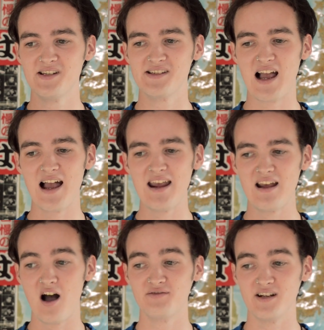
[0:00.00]
is I
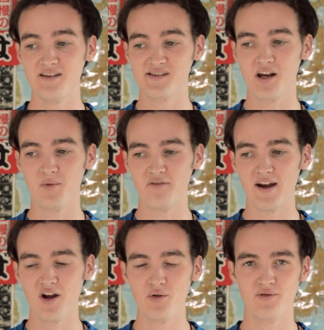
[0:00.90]
often in the summer, if I
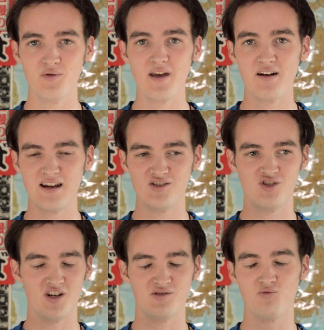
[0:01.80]
go through there, it
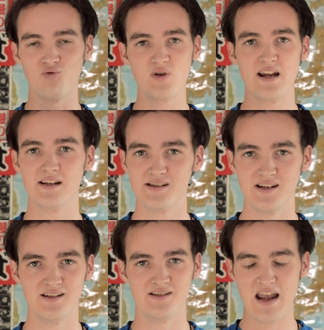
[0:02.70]
just reeks.
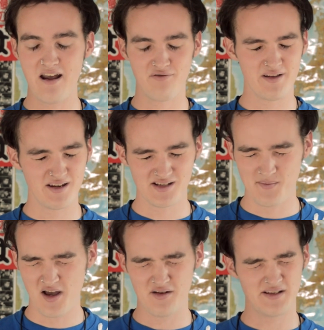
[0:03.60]
Everything
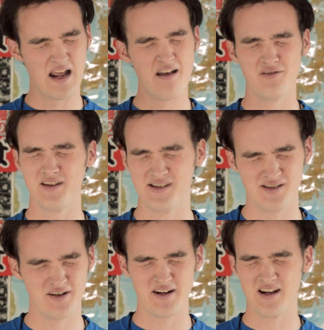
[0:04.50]
smells, everything's
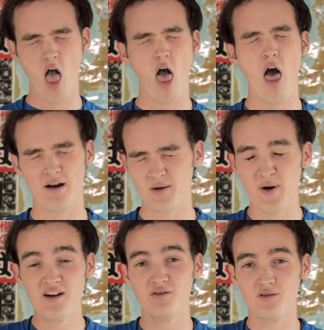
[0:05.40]
dirty.
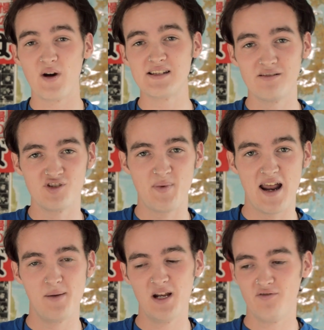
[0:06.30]
Compared to the rest of Japan,
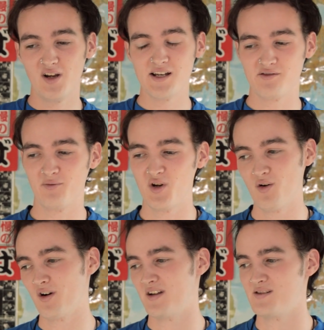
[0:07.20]
I mean, if you guys are from New
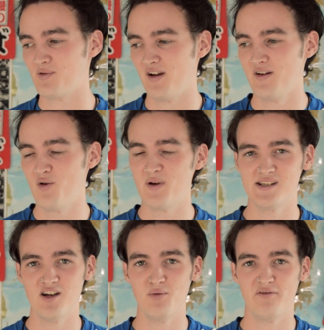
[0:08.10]
York, it's probably no big
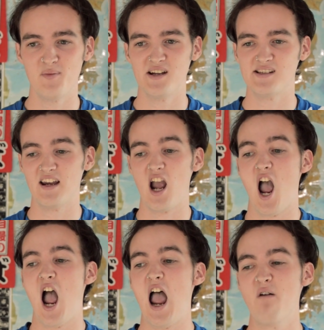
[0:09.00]
deal, but for me, it's like,
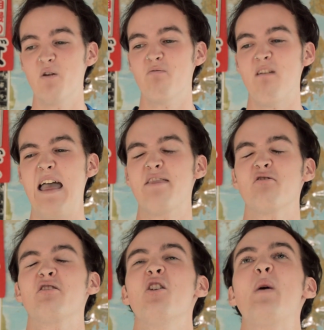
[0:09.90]
I would rather
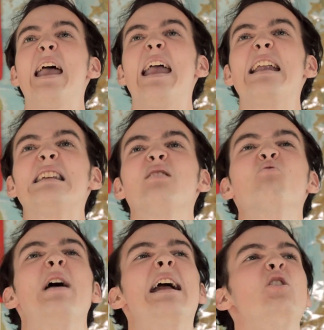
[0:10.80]
go
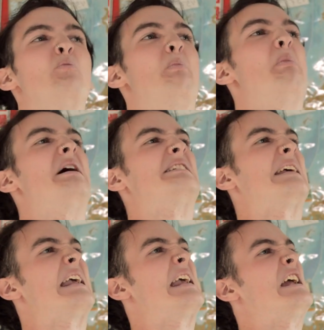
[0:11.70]
anywhere but
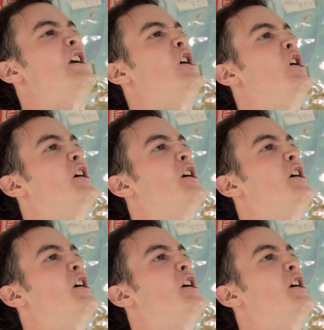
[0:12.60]
here.